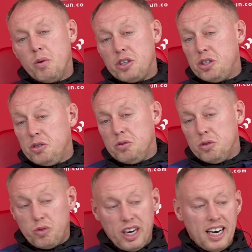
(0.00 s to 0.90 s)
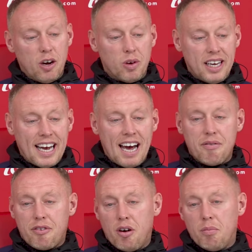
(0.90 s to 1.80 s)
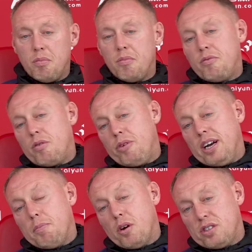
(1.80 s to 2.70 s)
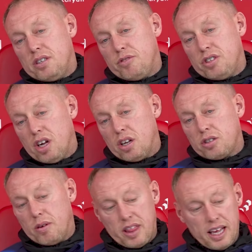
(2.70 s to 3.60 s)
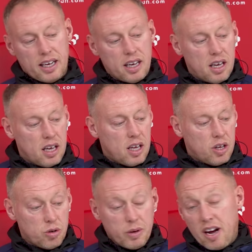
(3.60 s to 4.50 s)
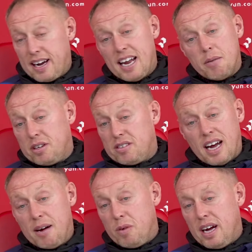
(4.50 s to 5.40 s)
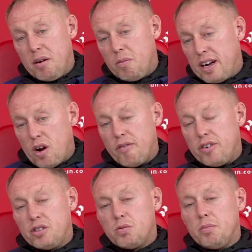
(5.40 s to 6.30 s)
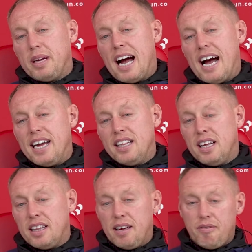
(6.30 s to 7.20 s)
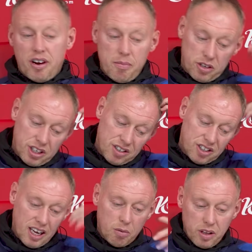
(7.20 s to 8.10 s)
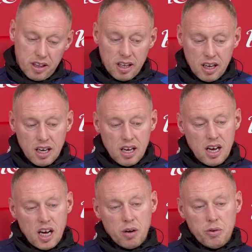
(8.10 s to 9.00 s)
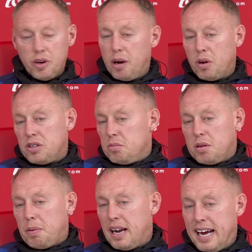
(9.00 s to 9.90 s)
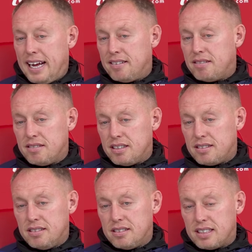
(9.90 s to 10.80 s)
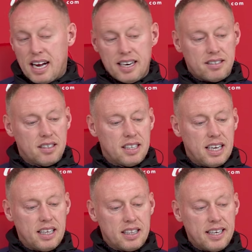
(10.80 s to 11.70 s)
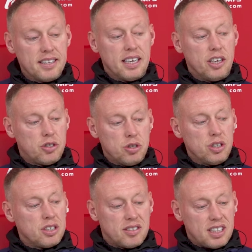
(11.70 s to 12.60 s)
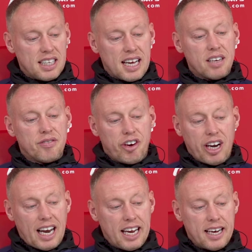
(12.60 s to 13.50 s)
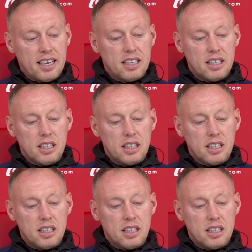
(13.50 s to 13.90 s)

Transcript: which you, you really only get from from really positive results. So I think so we are getting them at a time where, where confidence will be high and they're, they're very much in sync with how you know I want them to play and the, the tactics that they, they adhere to. You can see that's very clear.